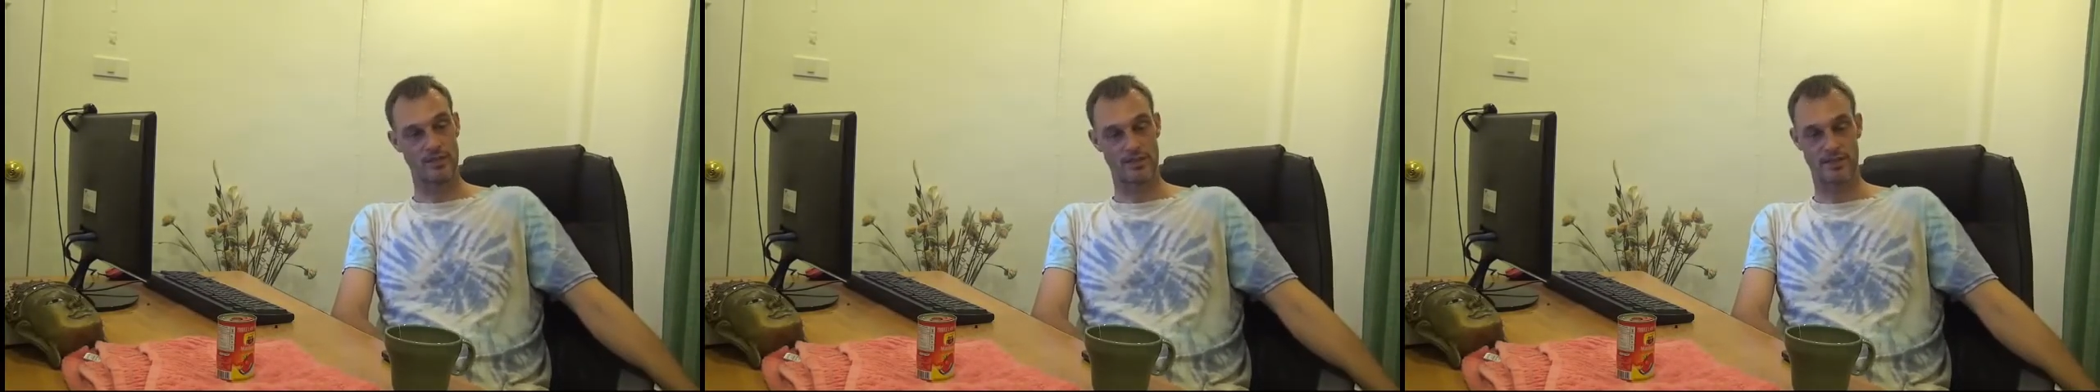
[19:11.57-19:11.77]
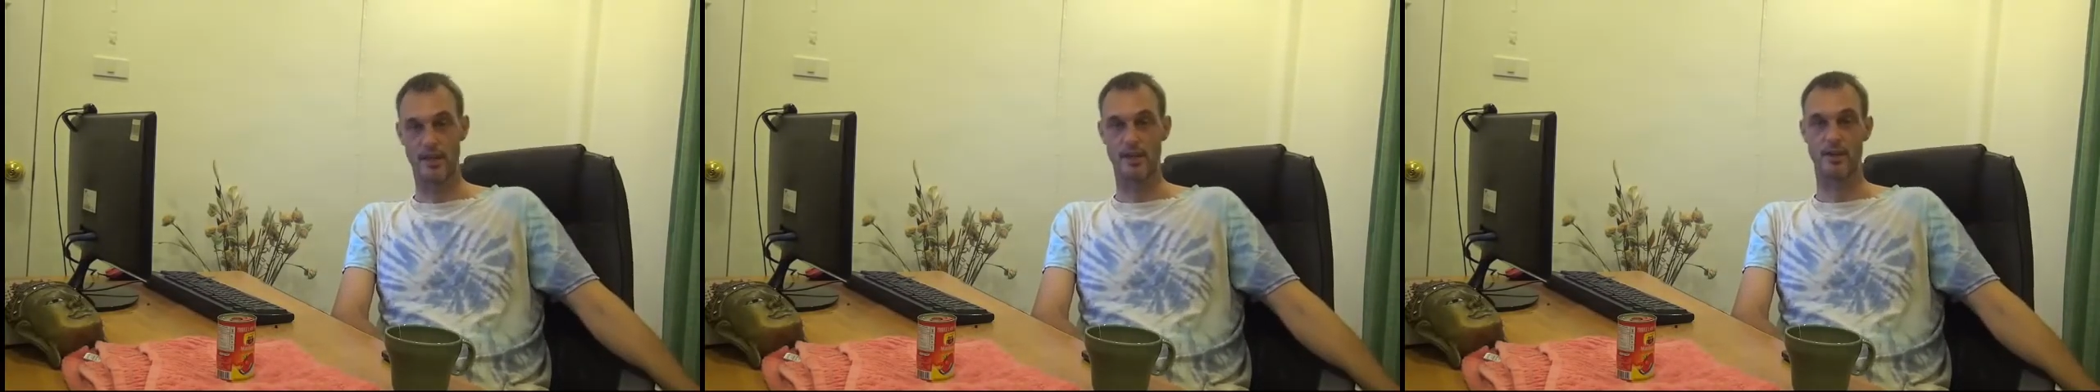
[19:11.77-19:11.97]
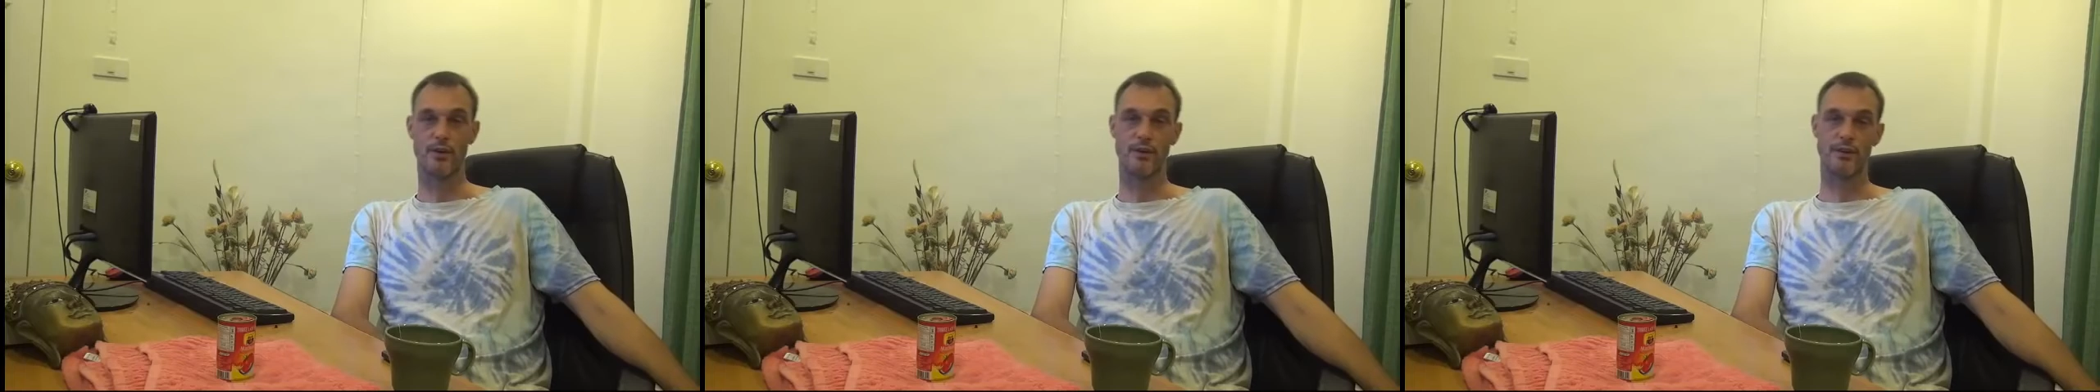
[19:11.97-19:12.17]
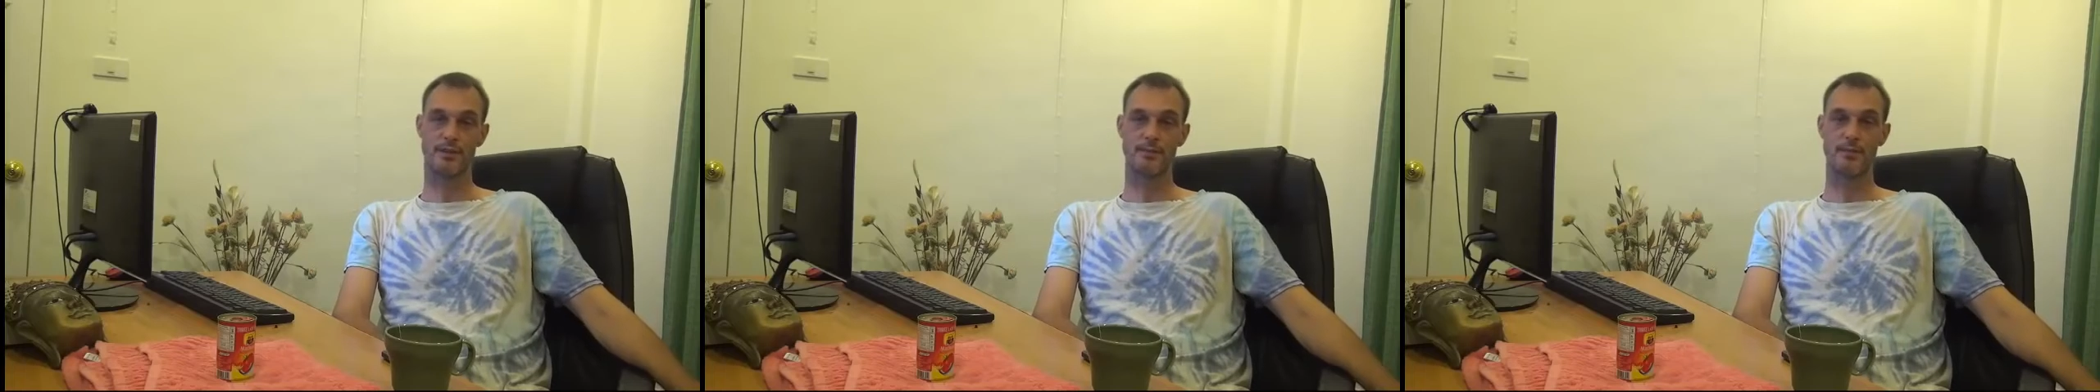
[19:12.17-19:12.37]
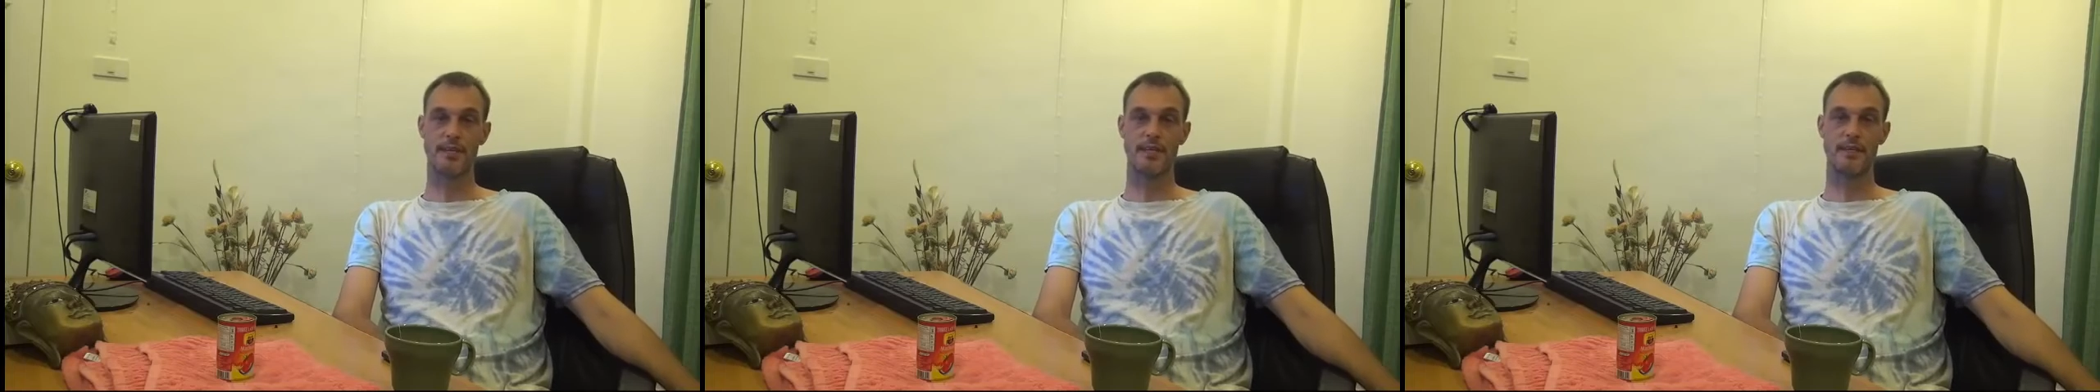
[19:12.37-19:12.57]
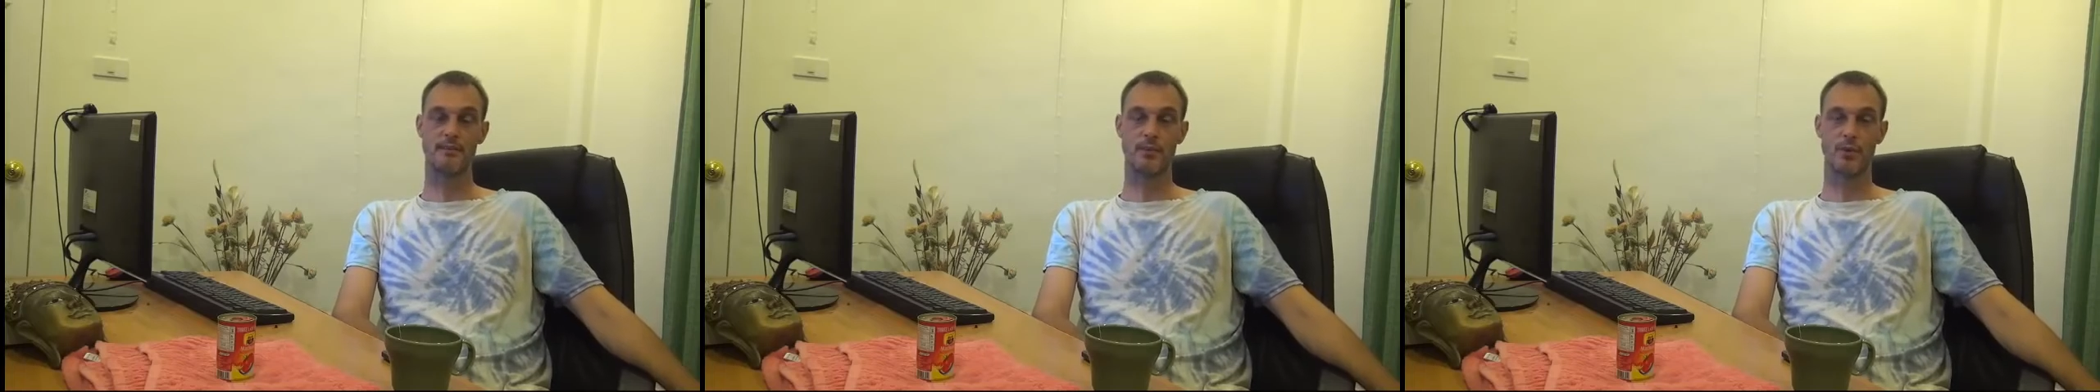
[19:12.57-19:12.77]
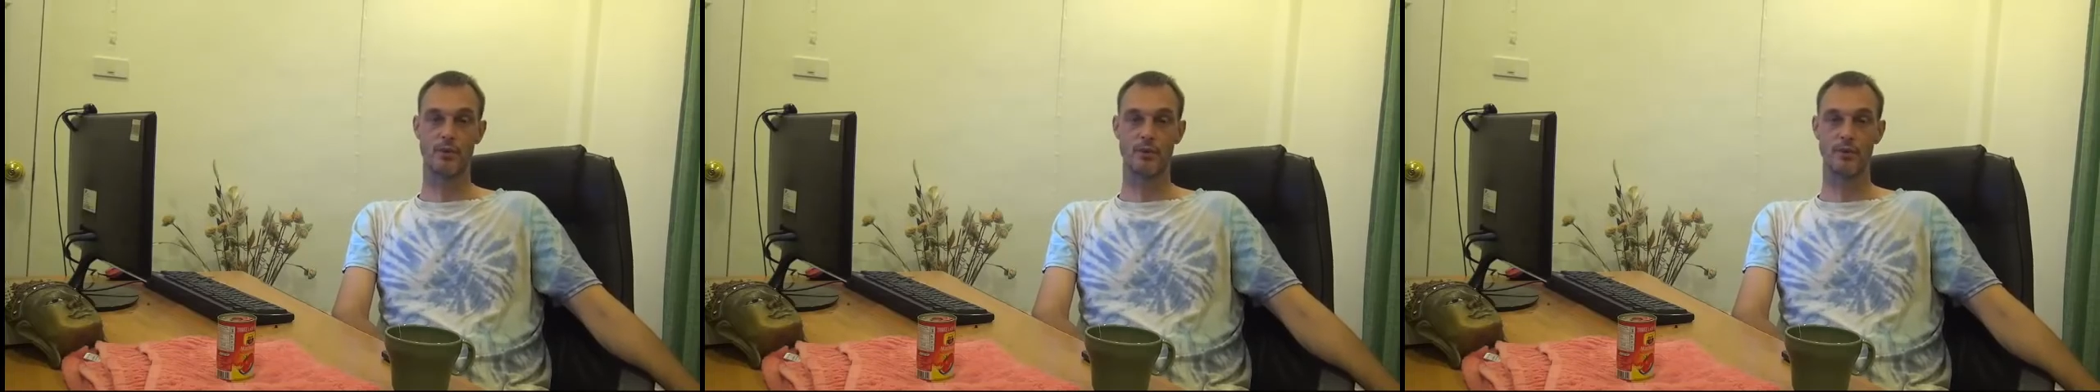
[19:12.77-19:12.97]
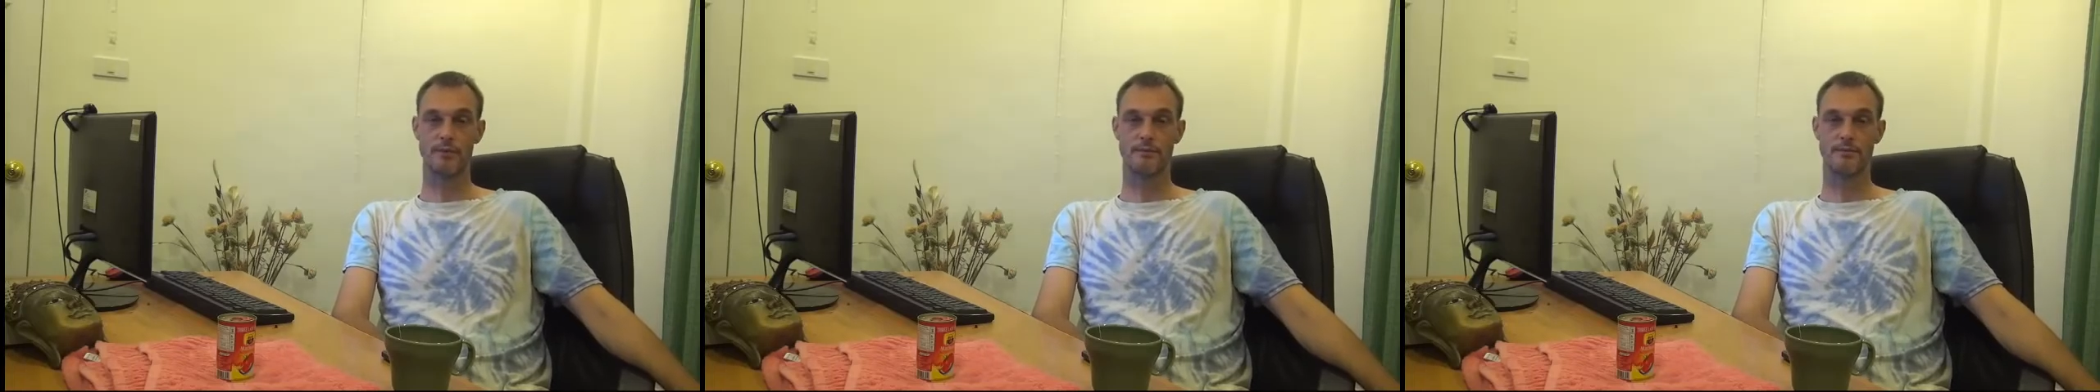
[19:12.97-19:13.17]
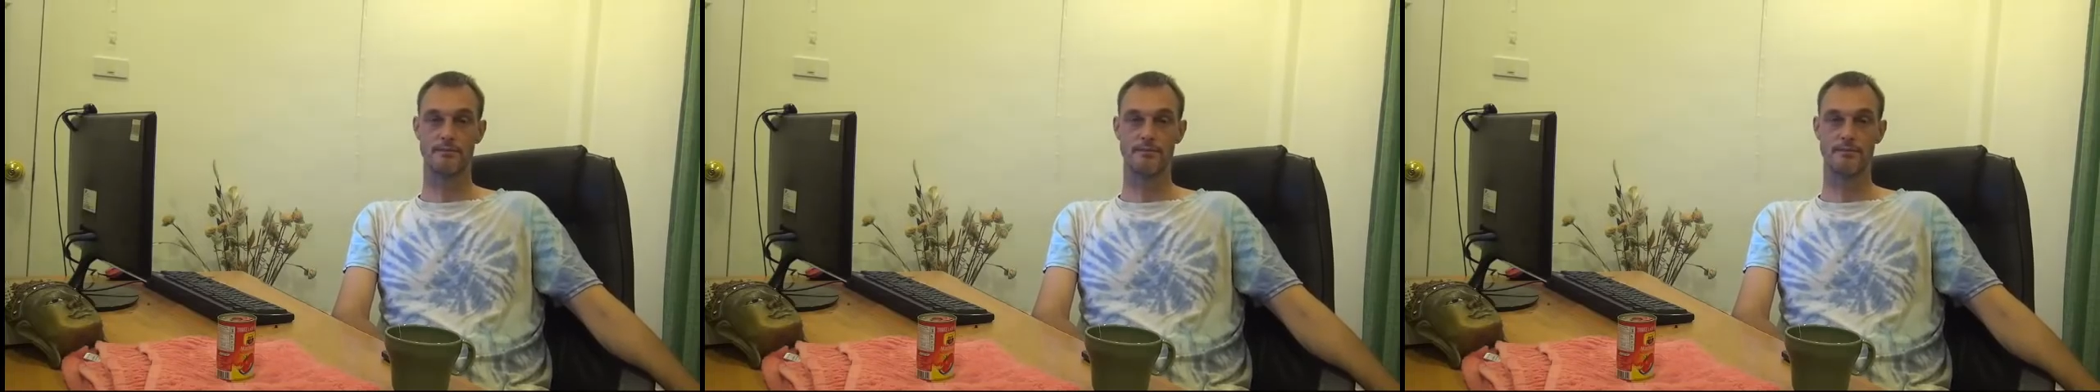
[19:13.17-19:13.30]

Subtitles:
we are stuck on a spinning ball.